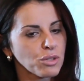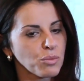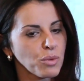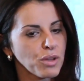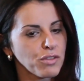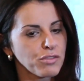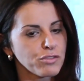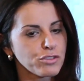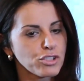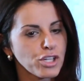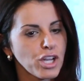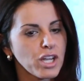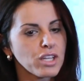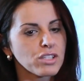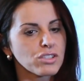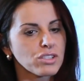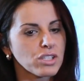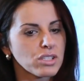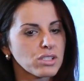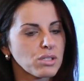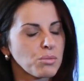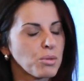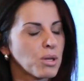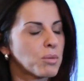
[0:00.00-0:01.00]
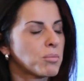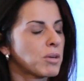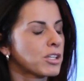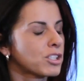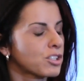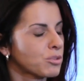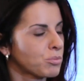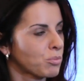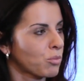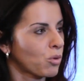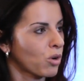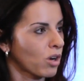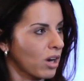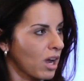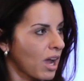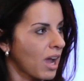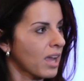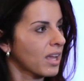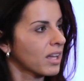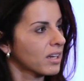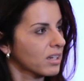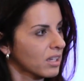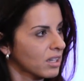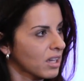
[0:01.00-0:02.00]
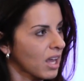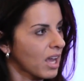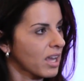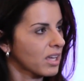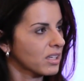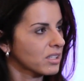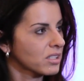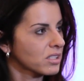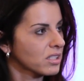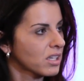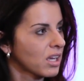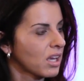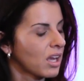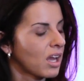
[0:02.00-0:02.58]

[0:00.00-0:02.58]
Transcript: we've changed it to be a much more high-end client.